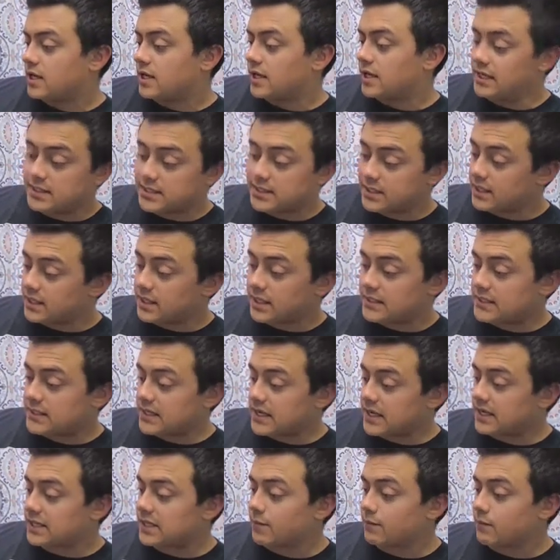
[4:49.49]
He didn't get to
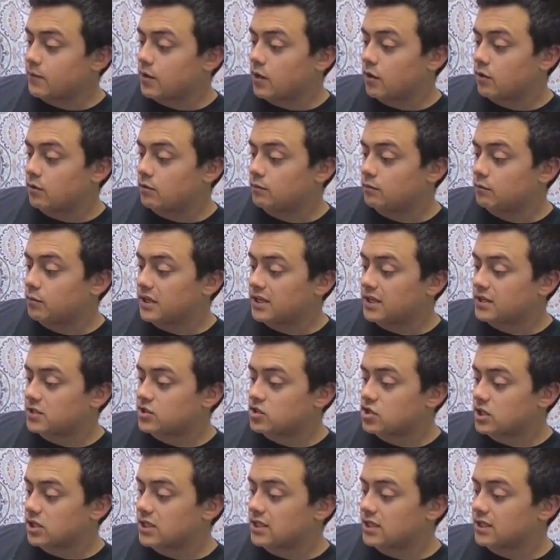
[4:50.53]
eat them, though, because
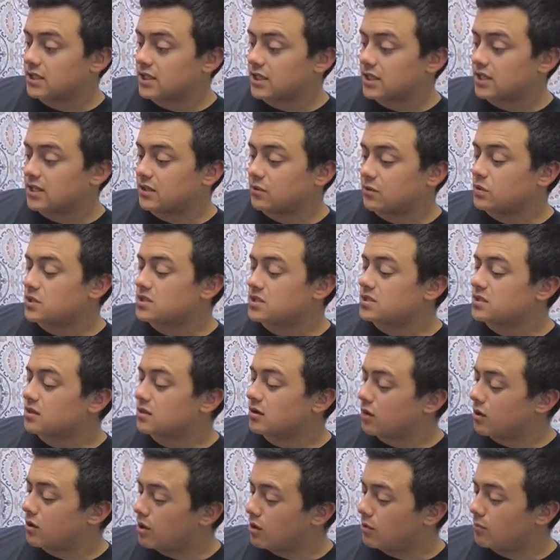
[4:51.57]
Chicken Licken was
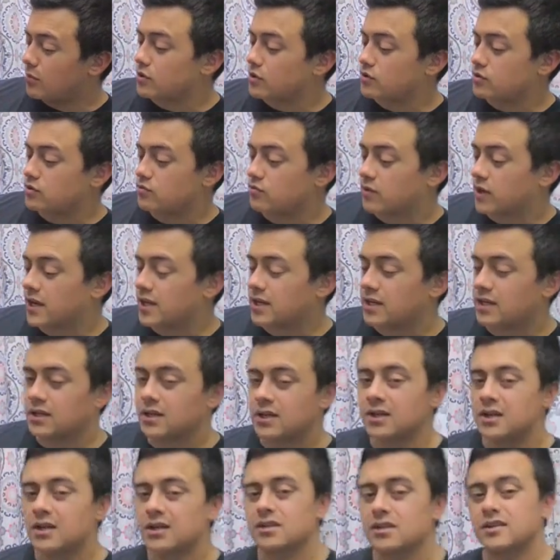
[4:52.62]
almost right.
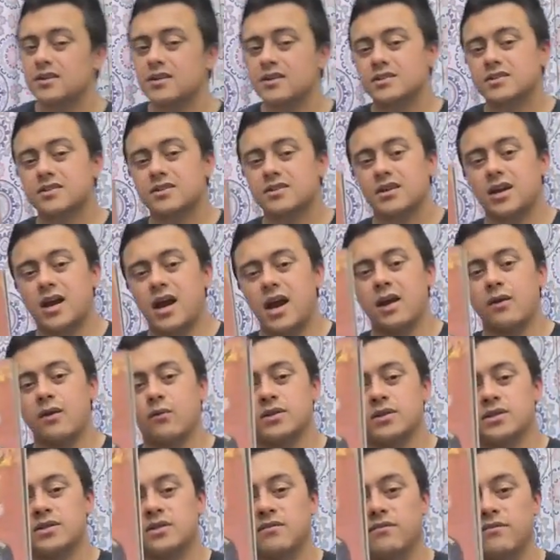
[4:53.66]
The sky
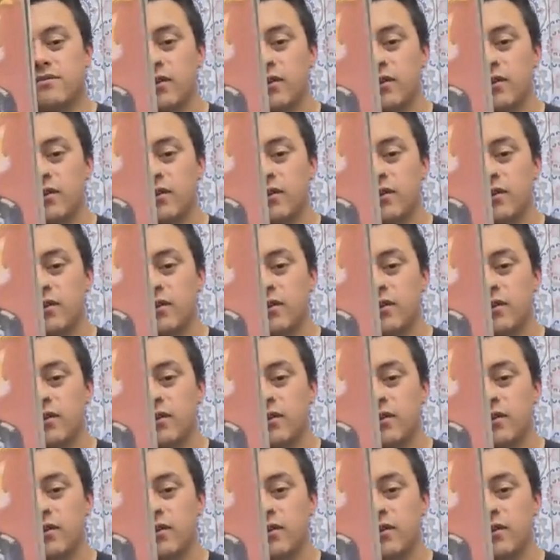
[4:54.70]
wasn't